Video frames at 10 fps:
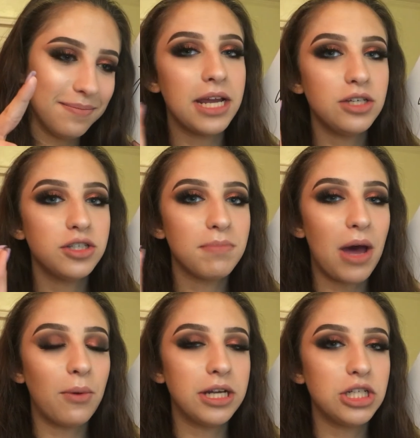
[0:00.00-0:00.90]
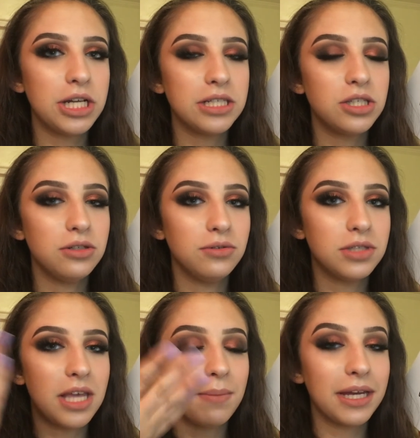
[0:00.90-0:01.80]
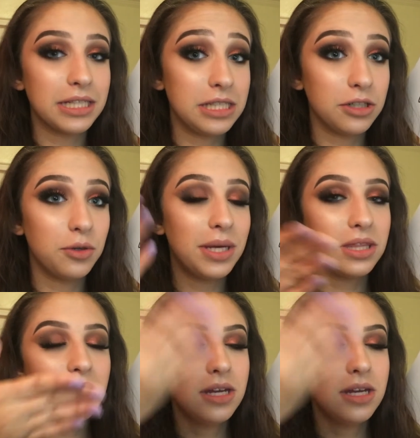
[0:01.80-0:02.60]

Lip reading: I use matte white shades to set my concealer with